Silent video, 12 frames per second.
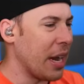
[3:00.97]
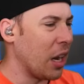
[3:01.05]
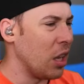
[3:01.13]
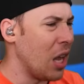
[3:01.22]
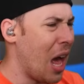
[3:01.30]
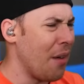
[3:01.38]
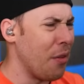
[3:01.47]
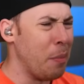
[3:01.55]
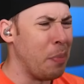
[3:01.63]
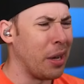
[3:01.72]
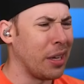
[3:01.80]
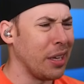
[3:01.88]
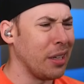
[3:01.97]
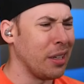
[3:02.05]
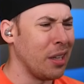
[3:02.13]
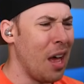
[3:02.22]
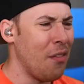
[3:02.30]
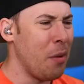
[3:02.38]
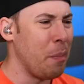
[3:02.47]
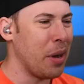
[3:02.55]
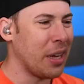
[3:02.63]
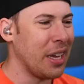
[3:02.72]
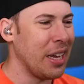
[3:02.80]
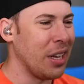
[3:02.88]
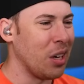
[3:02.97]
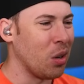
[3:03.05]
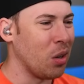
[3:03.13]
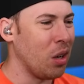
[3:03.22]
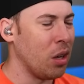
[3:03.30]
got a lava bucket in a...